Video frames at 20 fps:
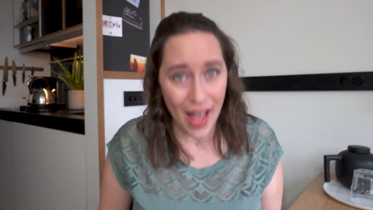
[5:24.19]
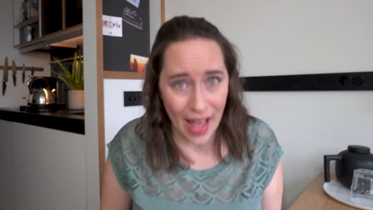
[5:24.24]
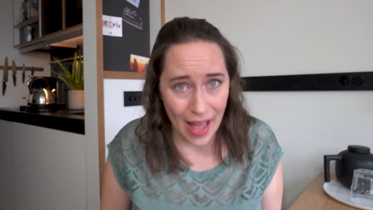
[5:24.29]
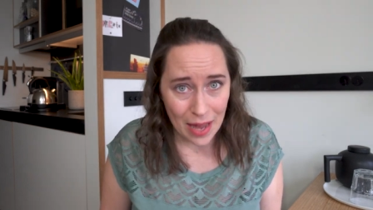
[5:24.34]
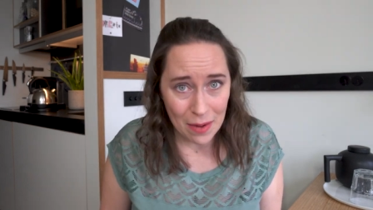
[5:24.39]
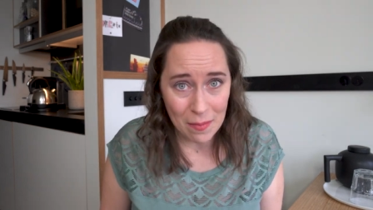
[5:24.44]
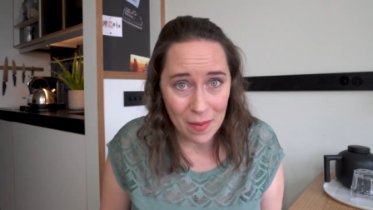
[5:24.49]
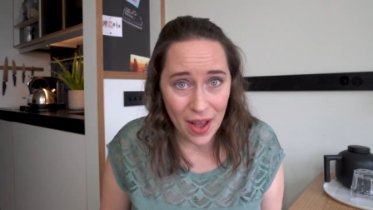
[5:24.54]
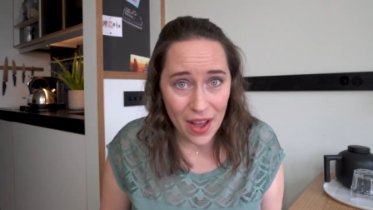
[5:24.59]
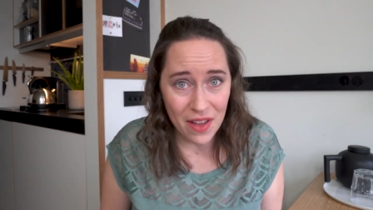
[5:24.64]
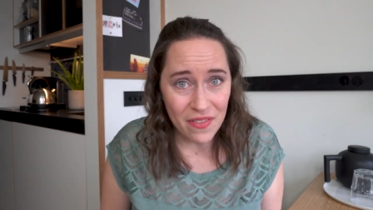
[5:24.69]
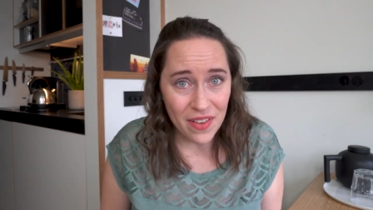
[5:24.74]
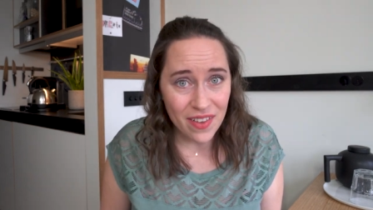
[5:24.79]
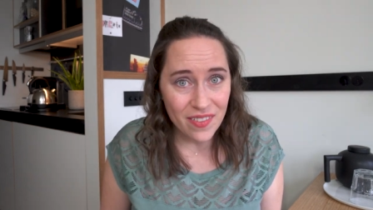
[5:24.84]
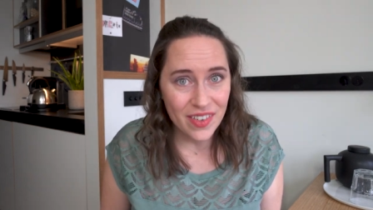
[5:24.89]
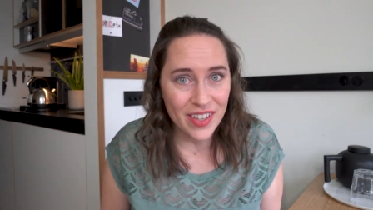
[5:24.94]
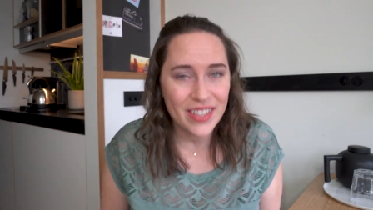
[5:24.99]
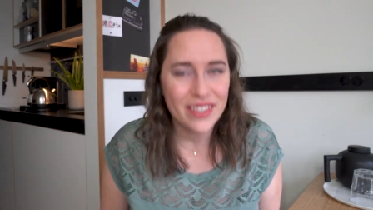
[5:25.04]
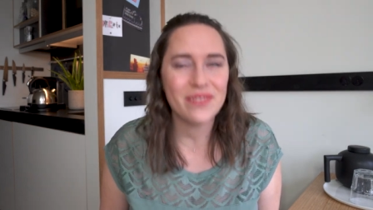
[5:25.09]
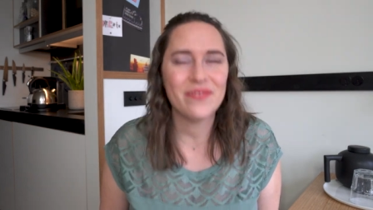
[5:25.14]
And my
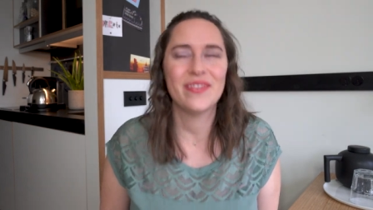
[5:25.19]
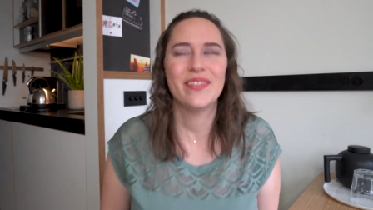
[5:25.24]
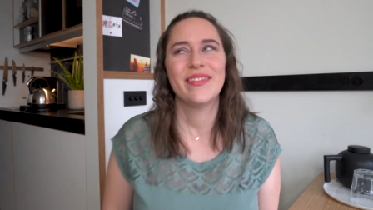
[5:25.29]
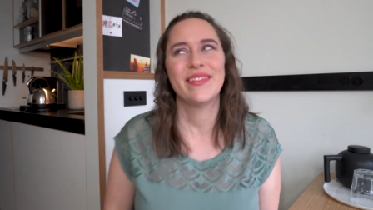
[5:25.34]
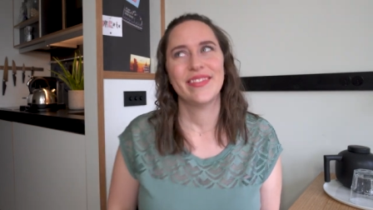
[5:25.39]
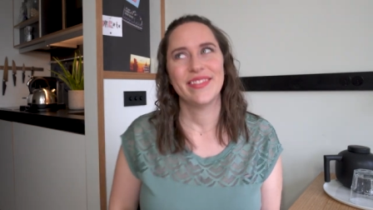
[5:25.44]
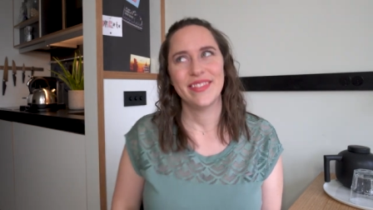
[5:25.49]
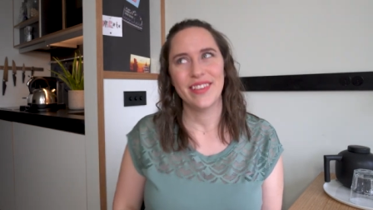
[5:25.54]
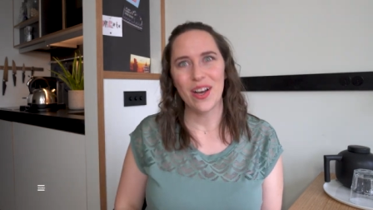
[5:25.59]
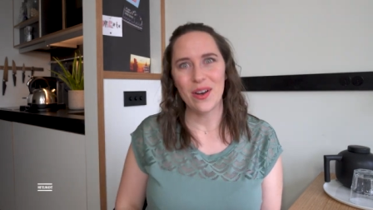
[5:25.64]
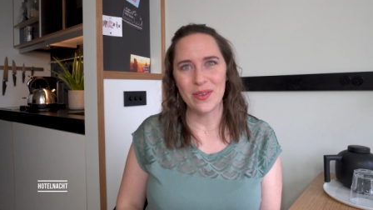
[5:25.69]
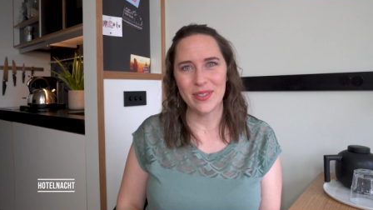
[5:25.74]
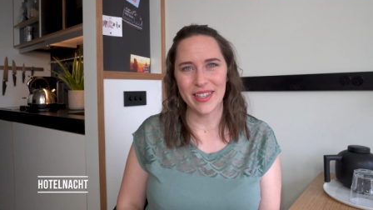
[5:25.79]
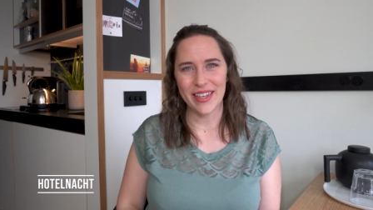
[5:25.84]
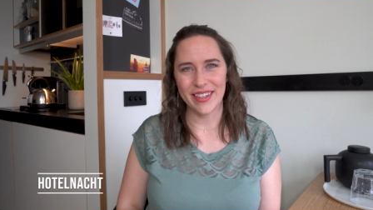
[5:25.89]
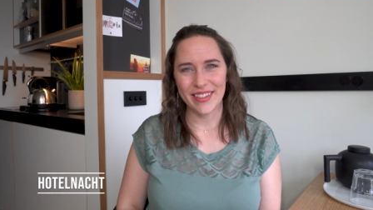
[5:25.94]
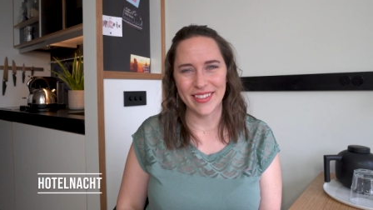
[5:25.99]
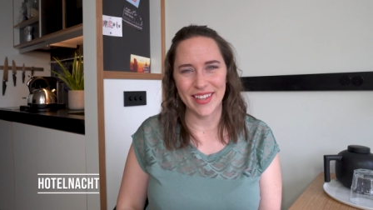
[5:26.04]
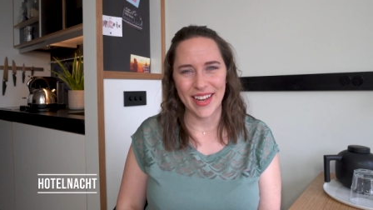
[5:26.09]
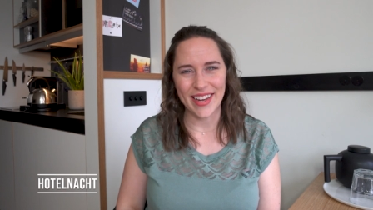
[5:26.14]
favorite,
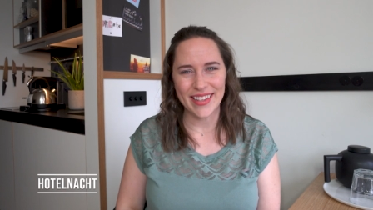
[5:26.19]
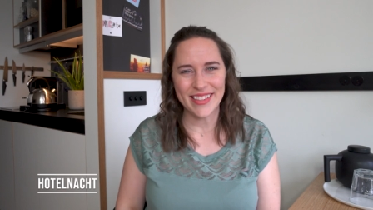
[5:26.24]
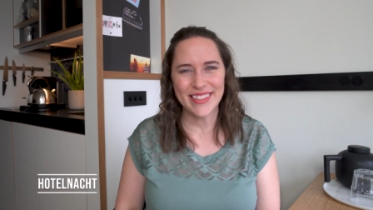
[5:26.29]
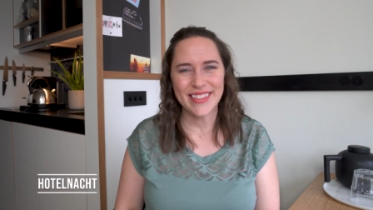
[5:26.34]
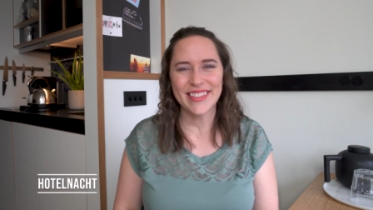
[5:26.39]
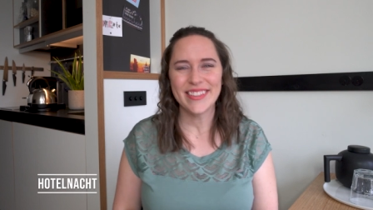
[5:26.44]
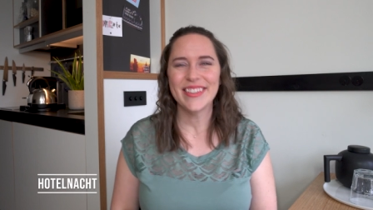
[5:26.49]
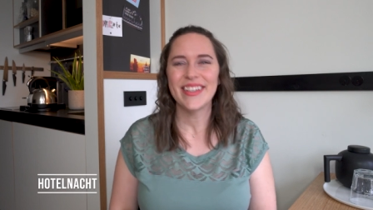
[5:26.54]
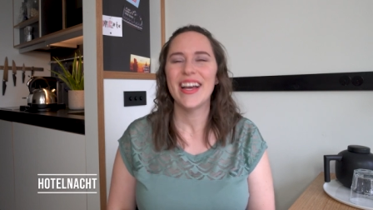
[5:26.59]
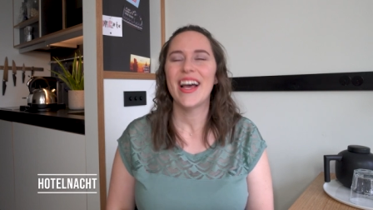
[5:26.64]
hotel night.